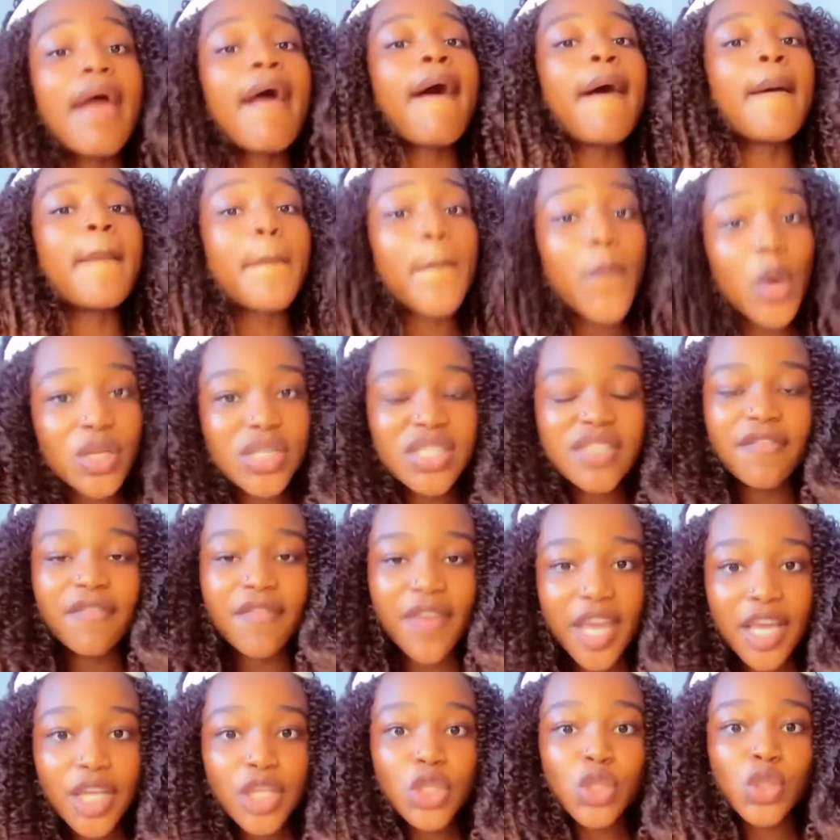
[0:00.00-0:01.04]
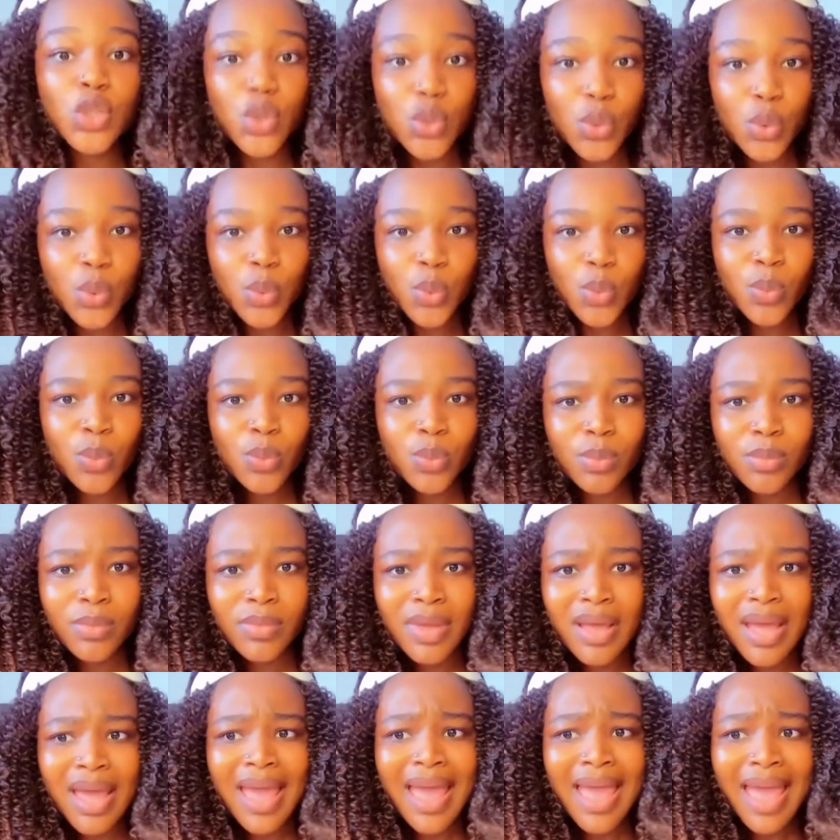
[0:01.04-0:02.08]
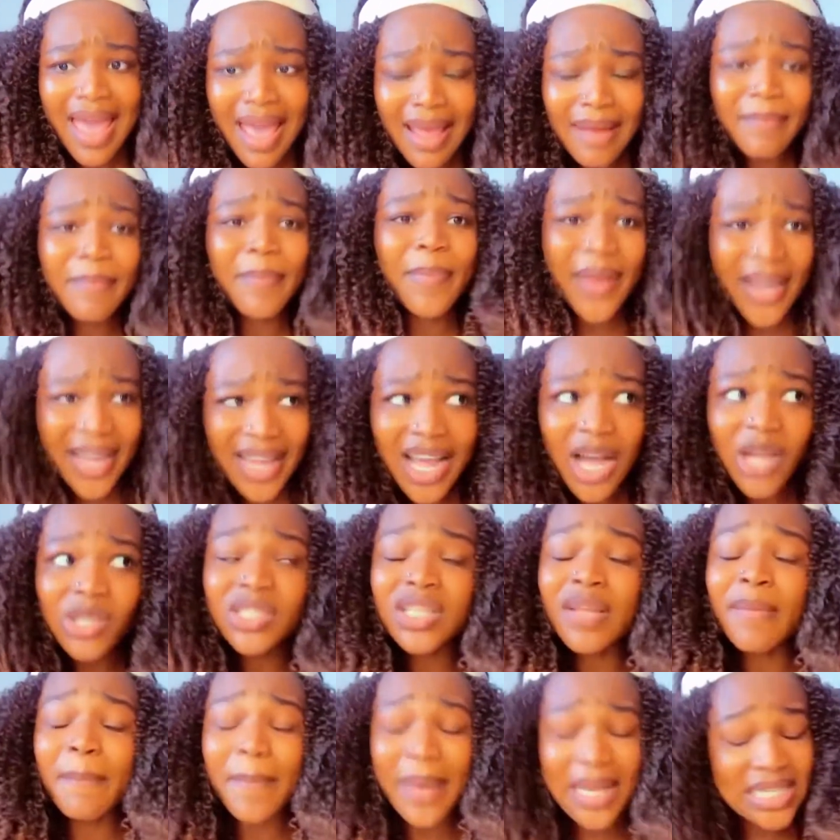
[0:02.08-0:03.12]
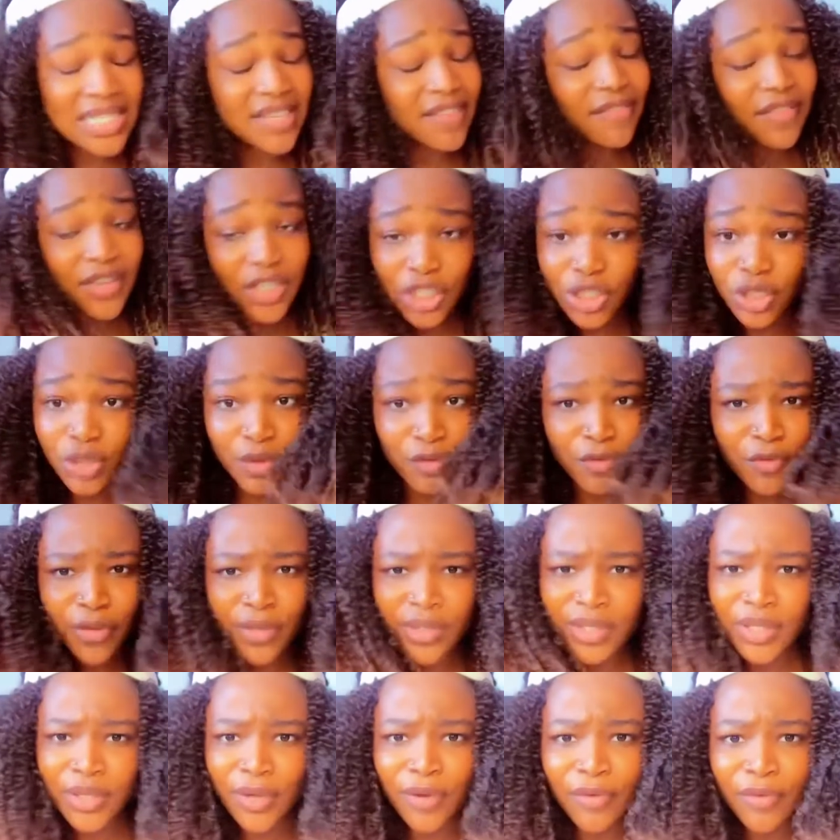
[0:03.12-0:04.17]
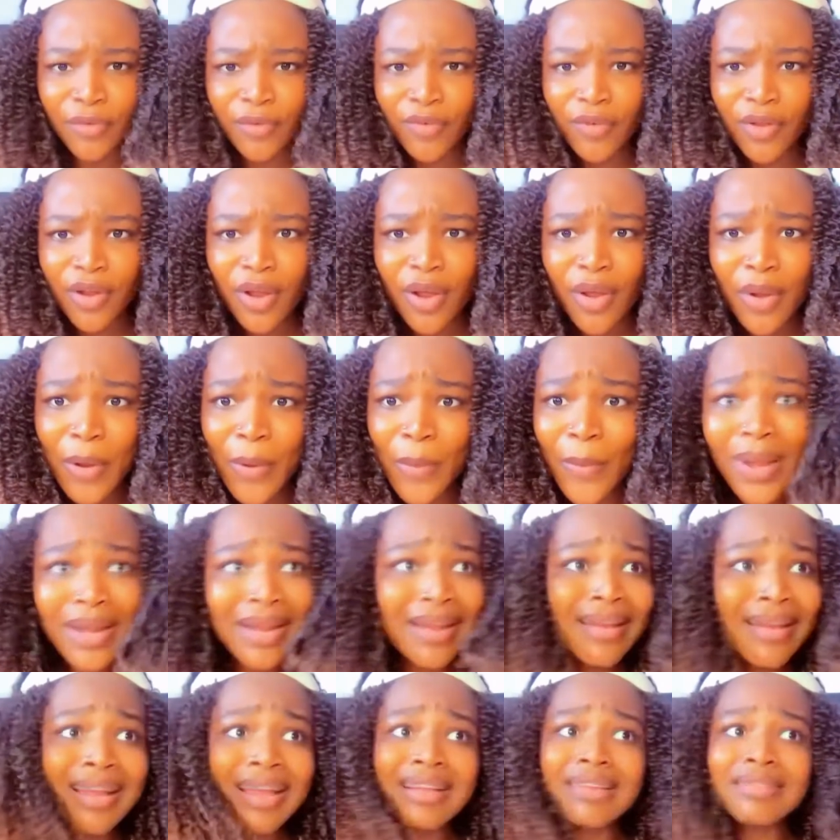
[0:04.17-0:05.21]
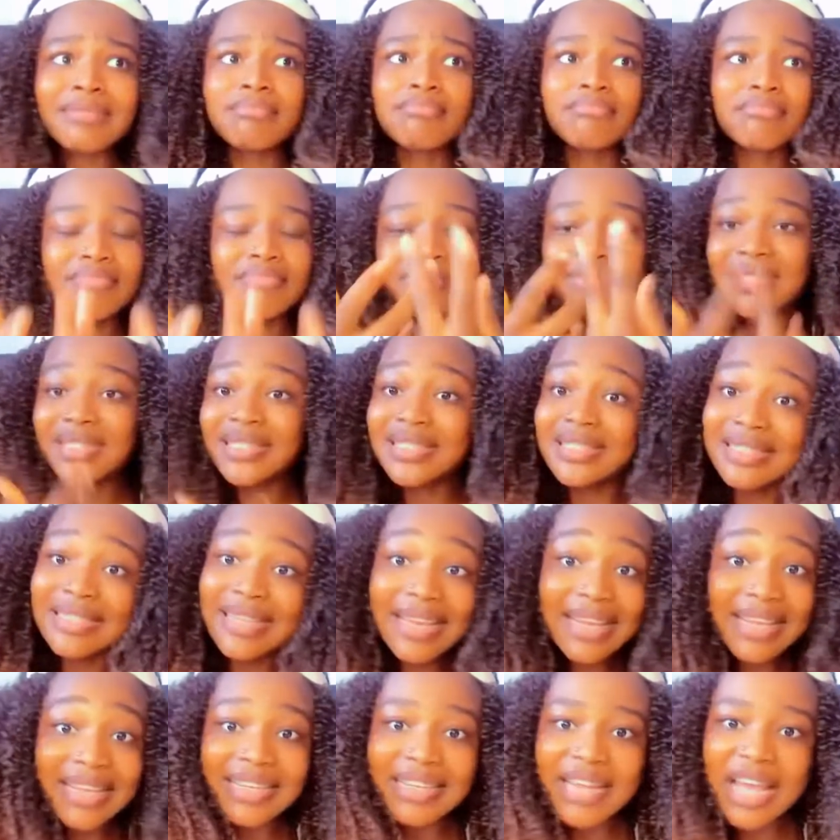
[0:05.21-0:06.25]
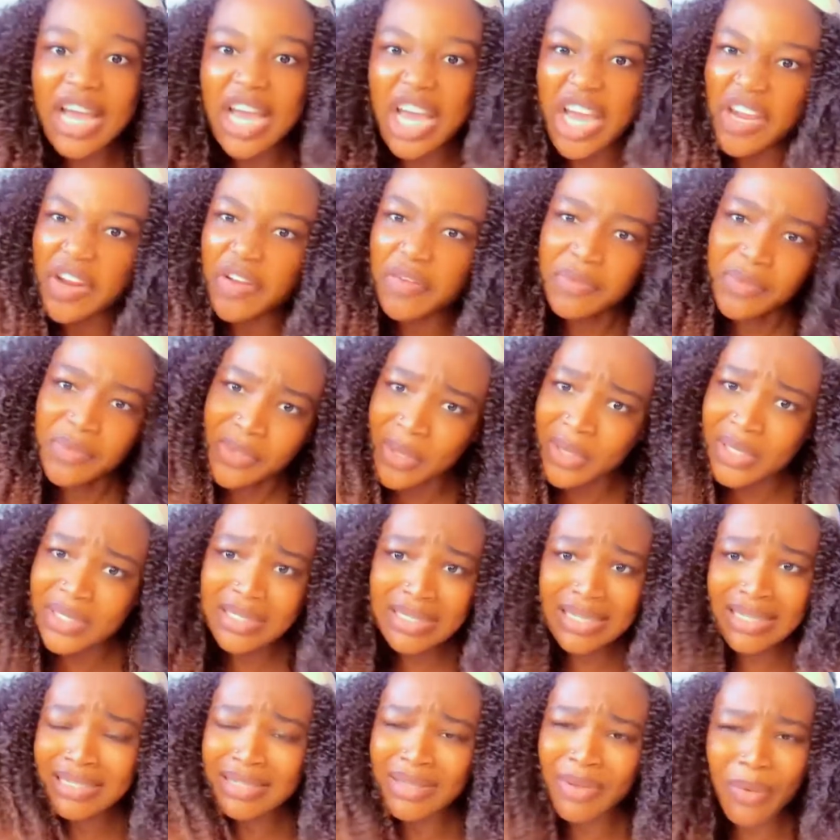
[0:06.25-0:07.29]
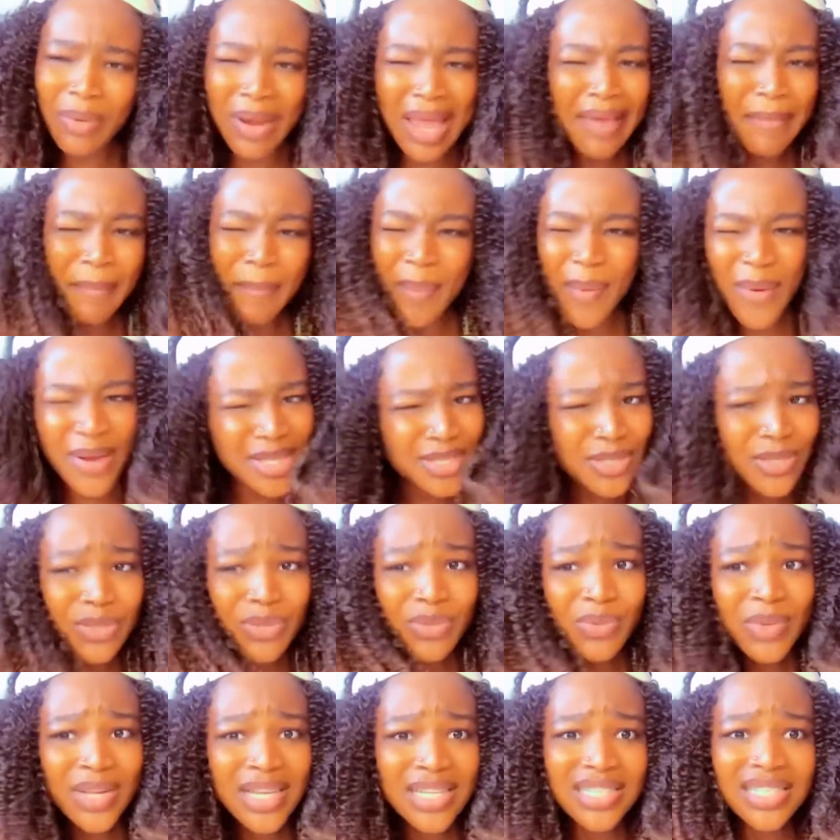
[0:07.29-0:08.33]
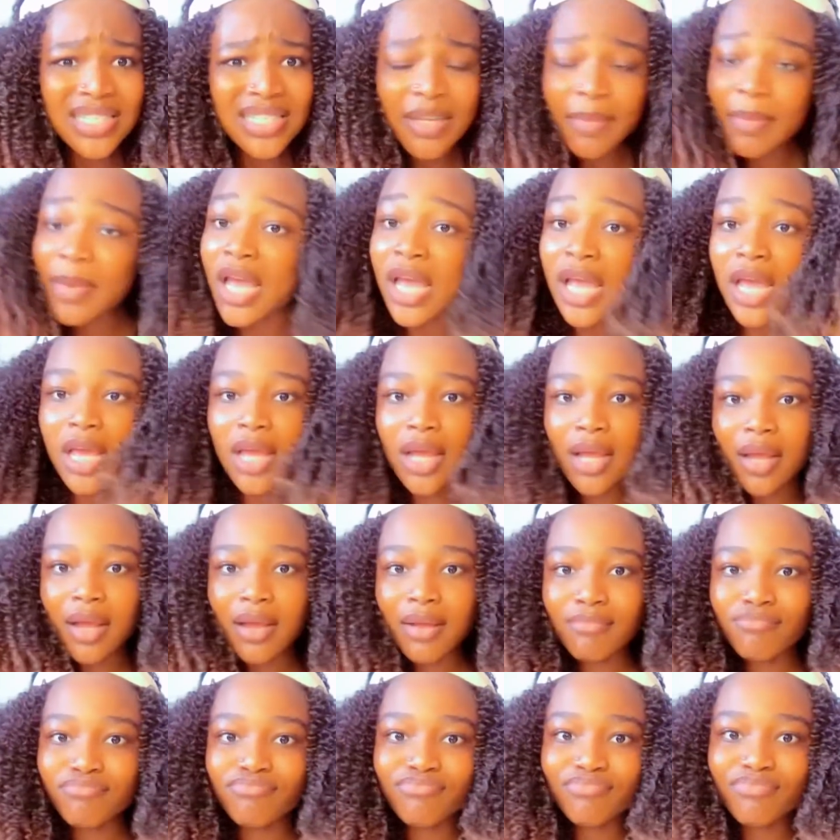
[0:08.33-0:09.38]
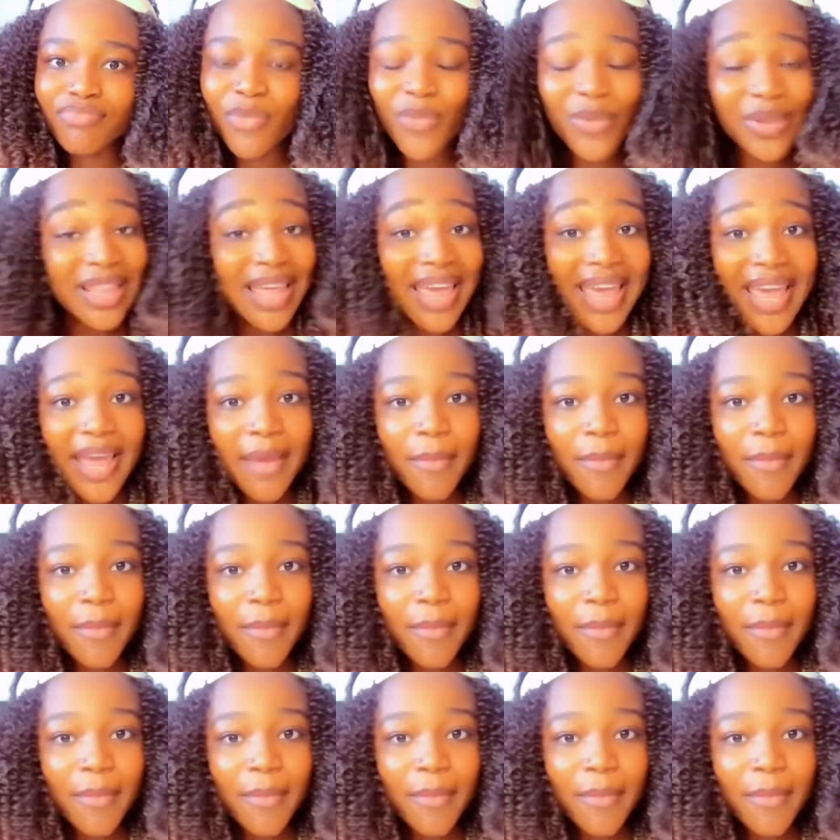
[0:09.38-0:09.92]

motivates you and bring out the better version of yourself, rather than stay in that kind of toxic or like poisonous relationship with the aim